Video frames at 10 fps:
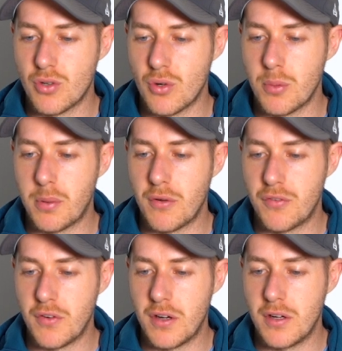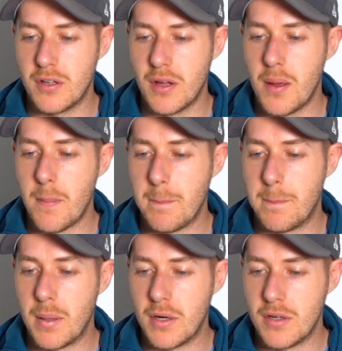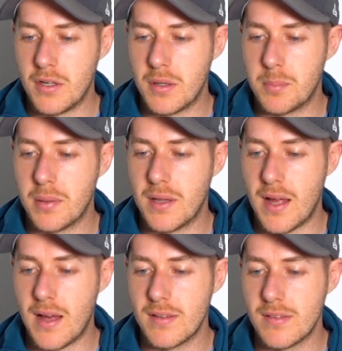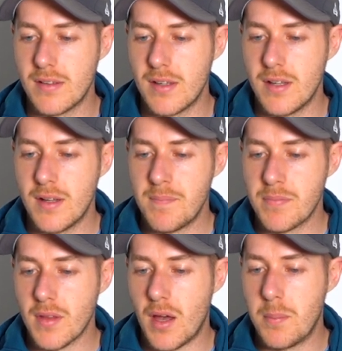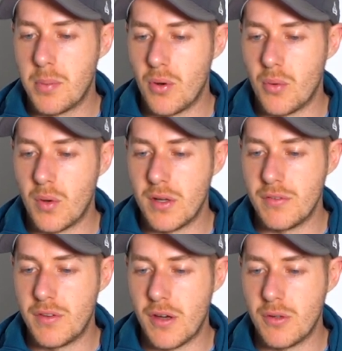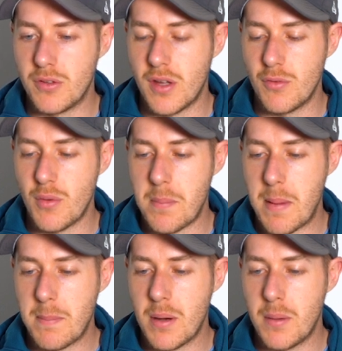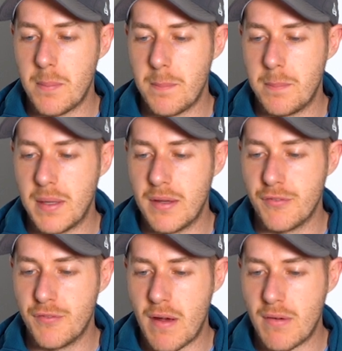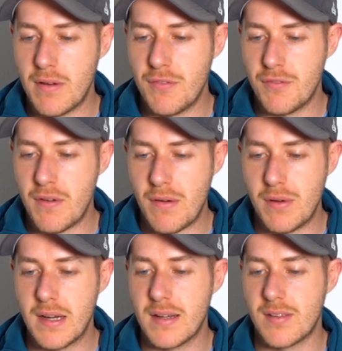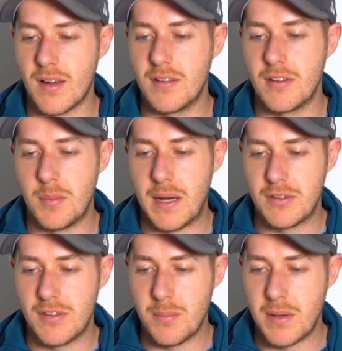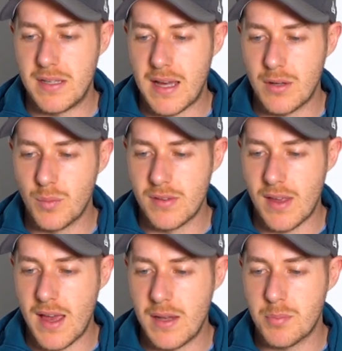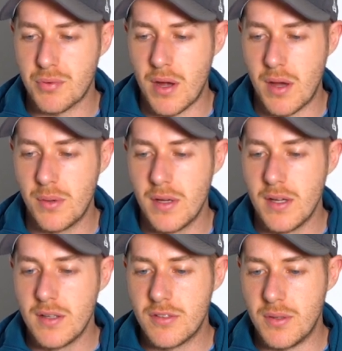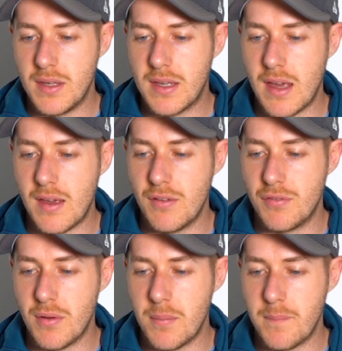Tour Preferred Burner Plus. I bought one of those, and I remember being very, very excited about it. My dad was a head pro, so he gave